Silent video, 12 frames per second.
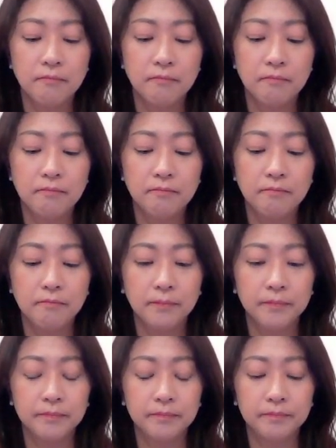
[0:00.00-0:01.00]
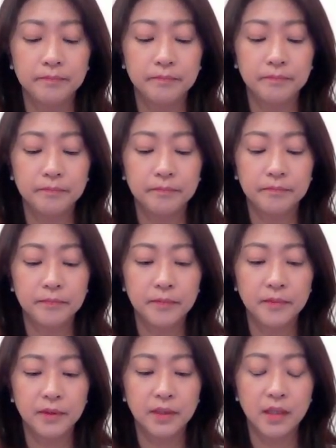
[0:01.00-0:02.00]

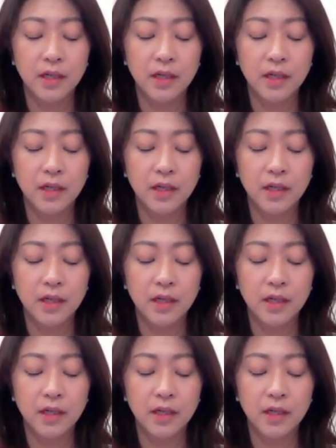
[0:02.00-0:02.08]
(no one is talking)